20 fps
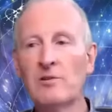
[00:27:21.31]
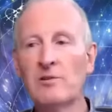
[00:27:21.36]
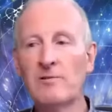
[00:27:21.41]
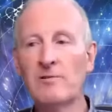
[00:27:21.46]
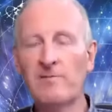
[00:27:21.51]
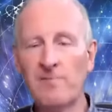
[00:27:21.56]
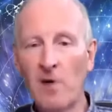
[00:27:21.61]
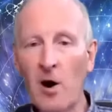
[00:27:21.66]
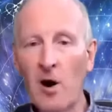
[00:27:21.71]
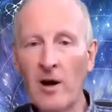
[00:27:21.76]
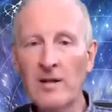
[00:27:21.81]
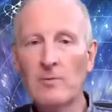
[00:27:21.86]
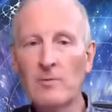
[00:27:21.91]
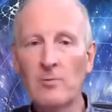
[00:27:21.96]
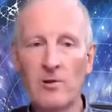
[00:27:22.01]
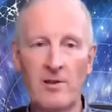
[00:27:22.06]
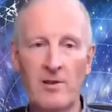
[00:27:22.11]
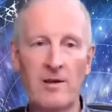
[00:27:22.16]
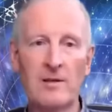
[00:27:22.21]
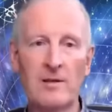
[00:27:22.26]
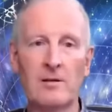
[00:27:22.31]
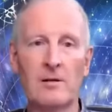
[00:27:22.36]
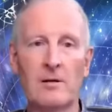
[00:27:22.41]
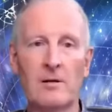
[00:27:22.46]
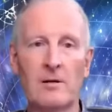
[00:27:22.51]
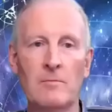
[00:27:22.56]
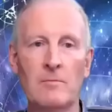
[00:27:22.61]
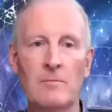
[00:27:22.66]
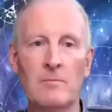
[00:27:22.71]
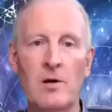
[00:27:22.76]
to find within
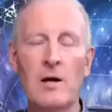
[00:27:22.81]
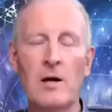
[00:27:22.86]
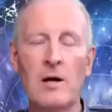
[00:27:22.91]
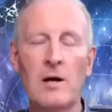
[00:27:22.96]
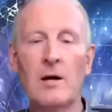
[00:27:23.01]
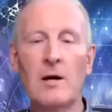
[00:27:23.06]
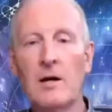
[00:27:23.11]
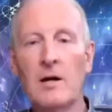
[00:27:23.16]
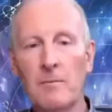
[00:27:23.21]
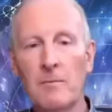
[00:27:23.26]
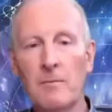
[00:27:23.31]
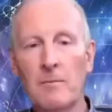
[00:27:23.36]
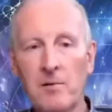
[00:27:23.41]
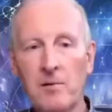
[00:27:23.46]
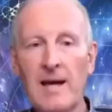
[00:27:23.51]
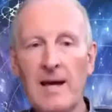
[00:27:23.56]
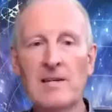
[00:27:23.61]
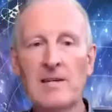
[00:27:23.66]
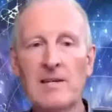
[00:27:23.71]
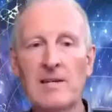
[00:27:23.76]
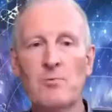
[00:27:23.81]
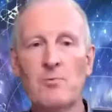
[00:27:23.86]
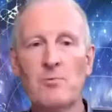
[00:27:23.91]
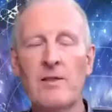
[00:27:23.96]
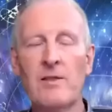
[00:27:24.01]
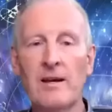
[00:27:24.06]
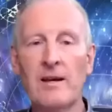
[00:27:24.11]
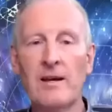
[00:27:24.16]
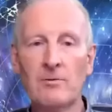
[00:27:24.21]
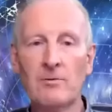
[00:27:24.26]
them a place where
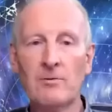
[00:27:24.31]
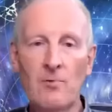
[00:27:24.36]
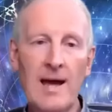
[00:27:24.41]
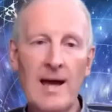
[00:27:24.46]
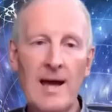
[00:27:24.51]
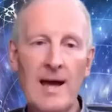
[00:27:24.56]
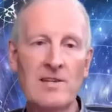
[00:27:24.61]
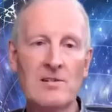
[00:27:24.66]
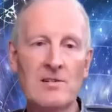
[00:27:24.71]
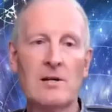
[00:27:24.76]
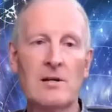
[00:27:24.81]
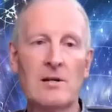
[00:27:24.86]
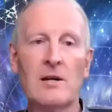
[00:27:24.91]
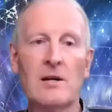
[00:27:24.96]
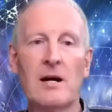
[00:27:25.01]
they can rest,